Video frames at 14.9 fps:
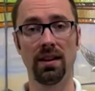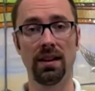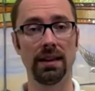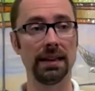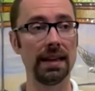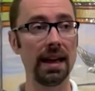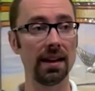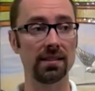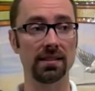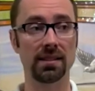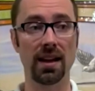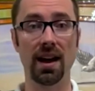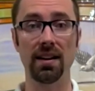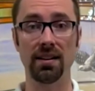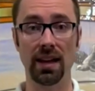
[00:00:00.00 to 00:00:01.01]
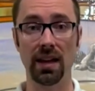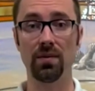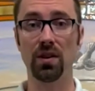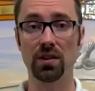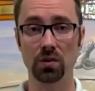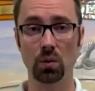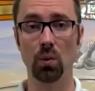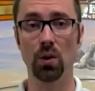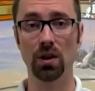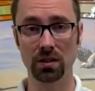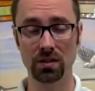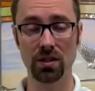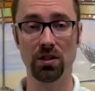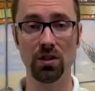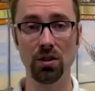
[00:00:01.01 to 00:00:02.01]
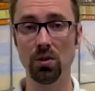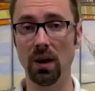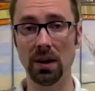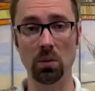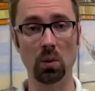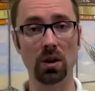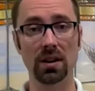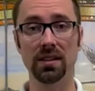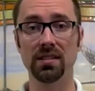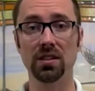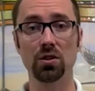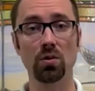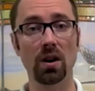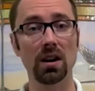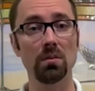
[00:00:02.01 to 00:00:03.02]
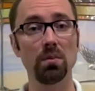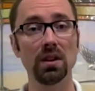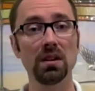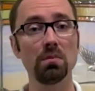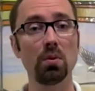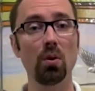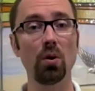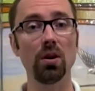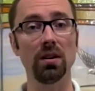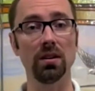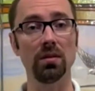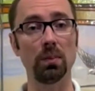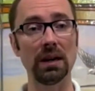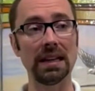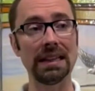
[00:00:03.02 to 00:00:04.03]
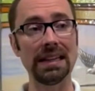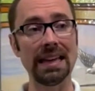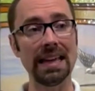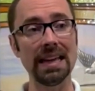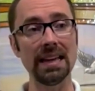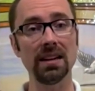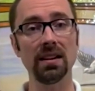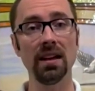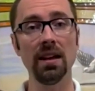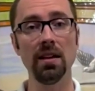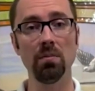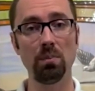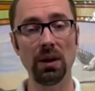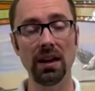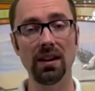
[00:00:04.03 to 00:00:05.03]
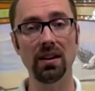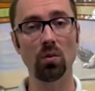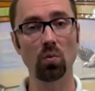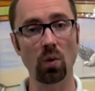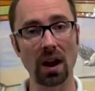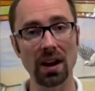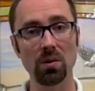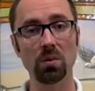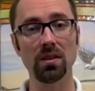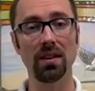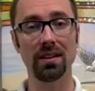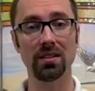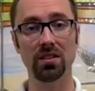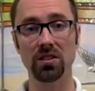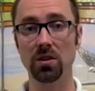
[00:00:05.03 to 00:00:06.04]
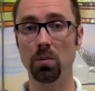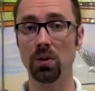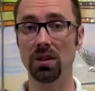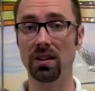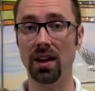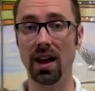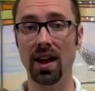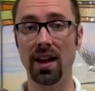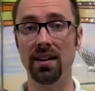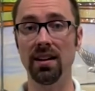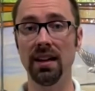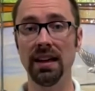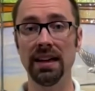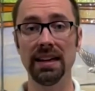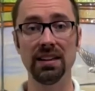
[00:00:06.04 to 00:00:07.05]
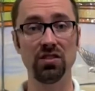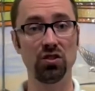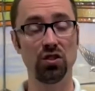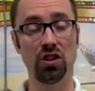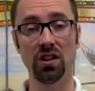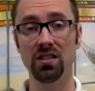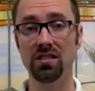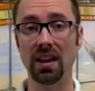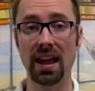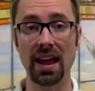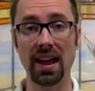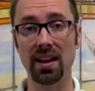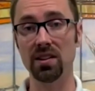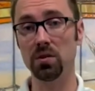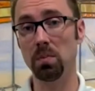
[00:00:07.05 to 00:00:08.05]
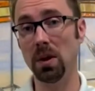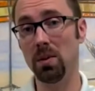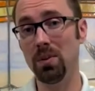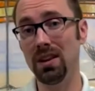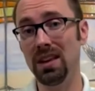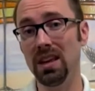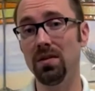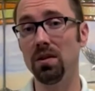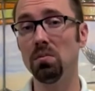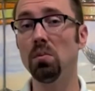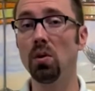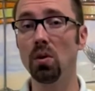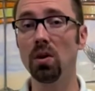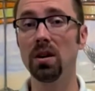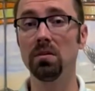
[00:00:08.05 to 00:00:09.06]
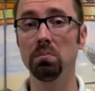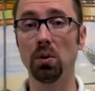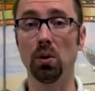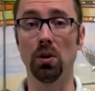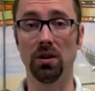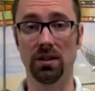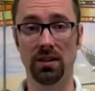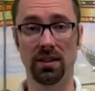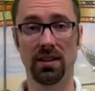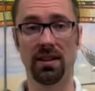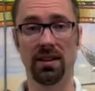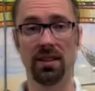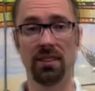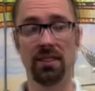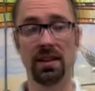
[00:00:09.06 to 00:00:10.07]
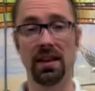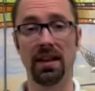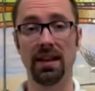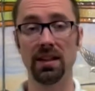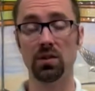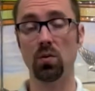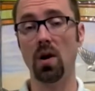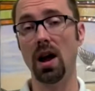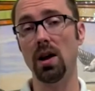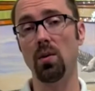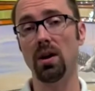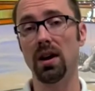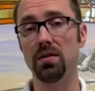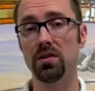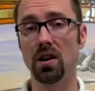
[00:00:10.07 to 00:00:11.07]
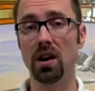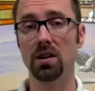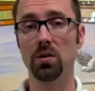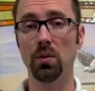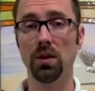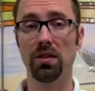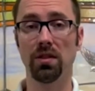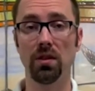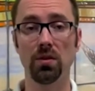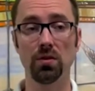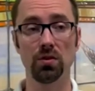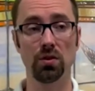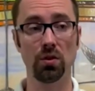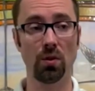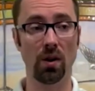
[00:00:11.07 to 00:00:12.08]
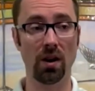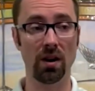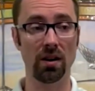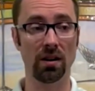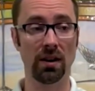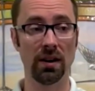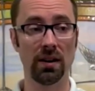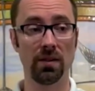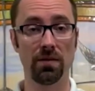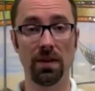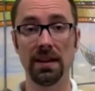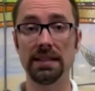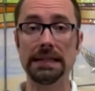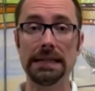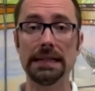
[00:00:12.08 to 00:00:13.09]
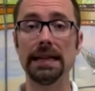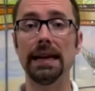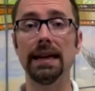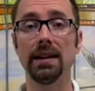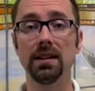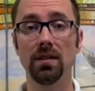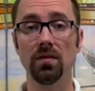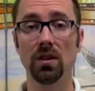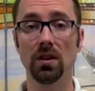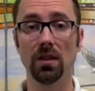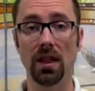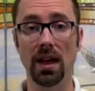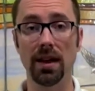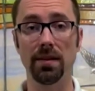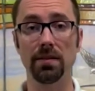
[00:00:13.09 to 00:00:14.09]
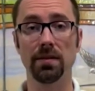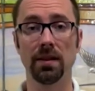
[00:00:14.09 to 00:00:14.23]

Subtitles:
Yes, God gave us work to do, and work is incredibly important, but in the end, being in right relationship with God is just as, maybe even more important. It's why when I've talked with those who are facing the end of their life,